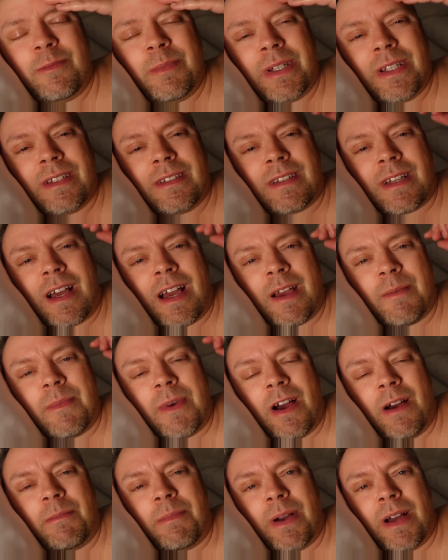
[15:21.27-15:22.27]
bit of time
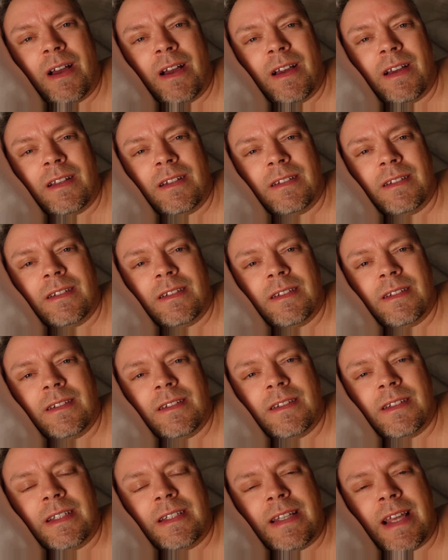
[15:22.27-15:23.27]
up on
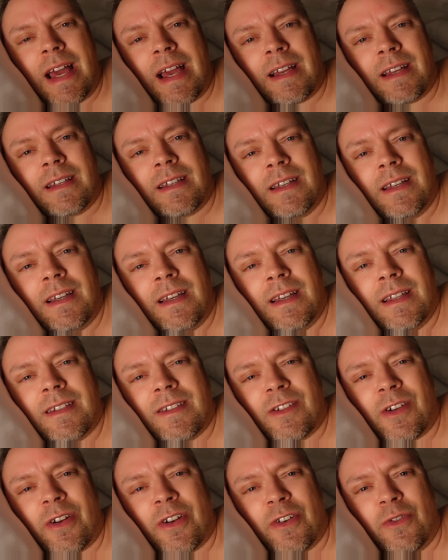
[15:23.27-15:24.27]
the deck. It
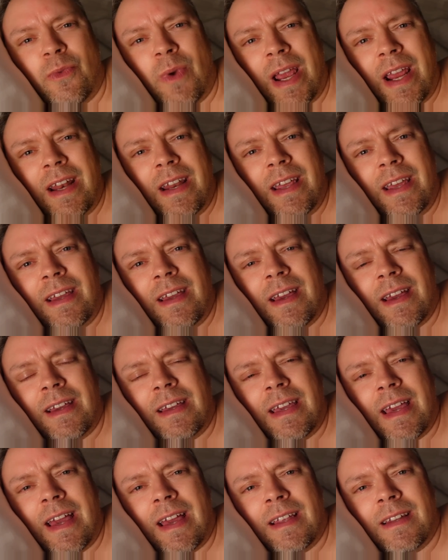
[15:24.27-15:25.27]
started raining
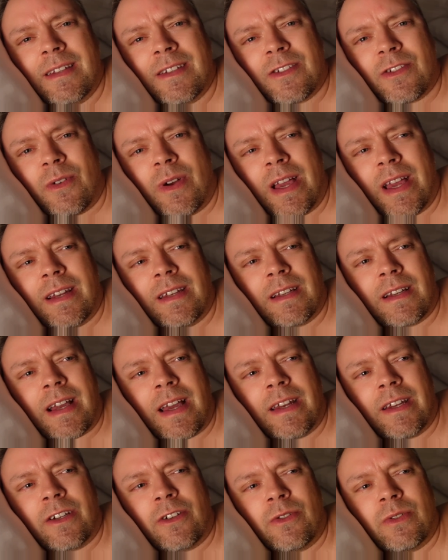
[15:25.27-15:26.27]
again, so I had to
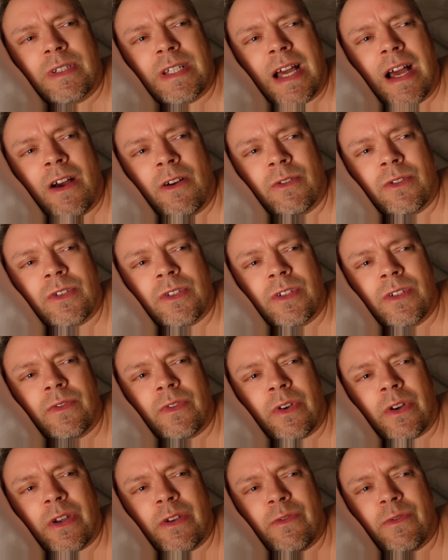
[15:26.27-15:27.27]
kind of go down to the
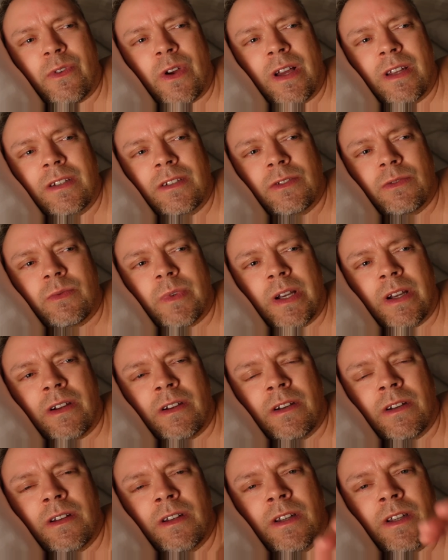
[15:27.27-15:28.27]
very front
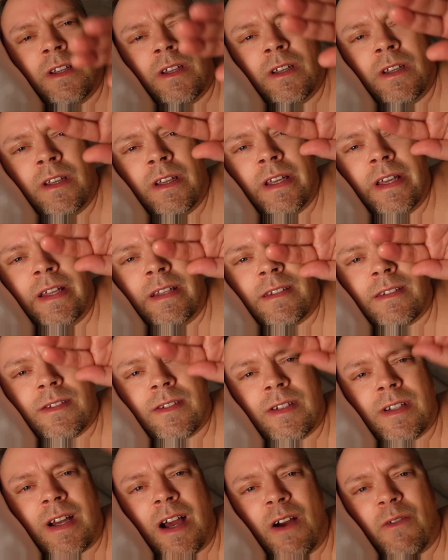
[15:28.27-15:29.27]
where it's
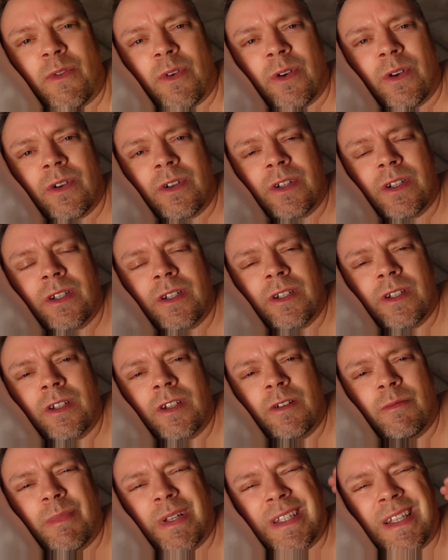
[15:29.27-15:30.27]
covered.
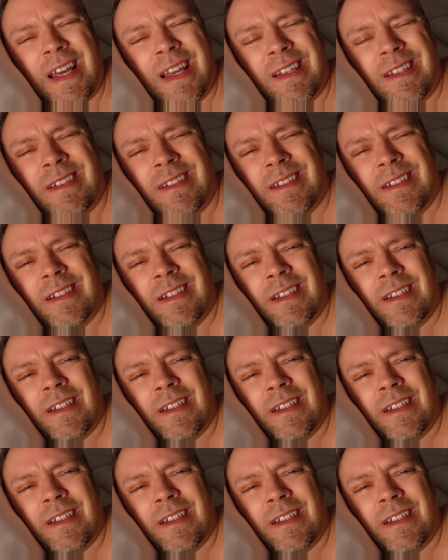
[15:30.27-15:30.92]
But then